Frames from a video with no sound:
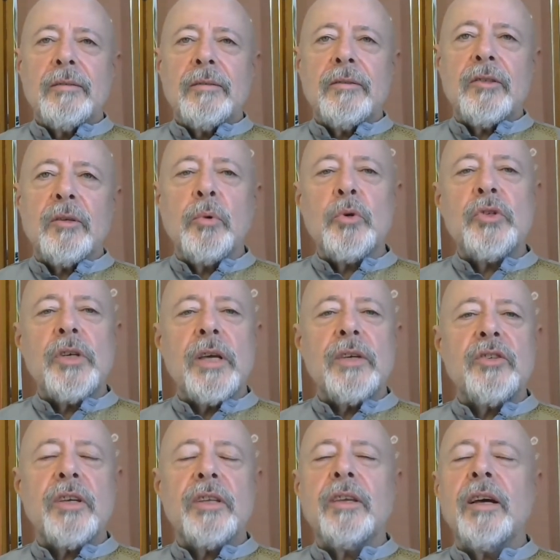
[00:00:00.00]
Corbusier
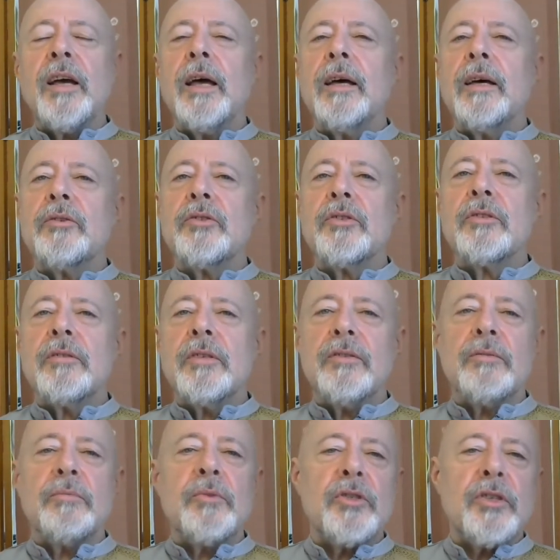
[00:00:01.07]
said that a house
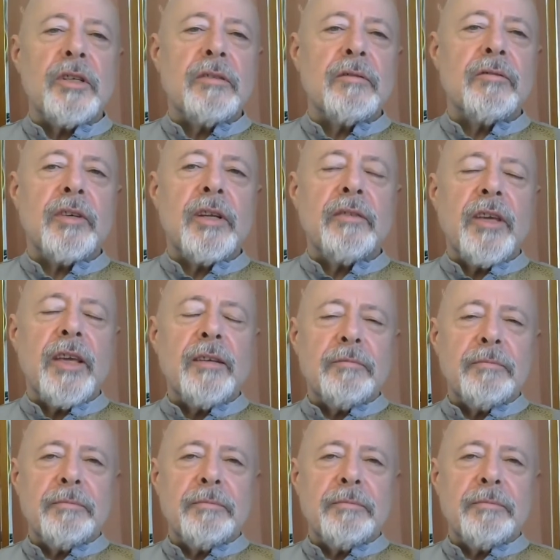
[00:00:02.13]
is a machine for living in.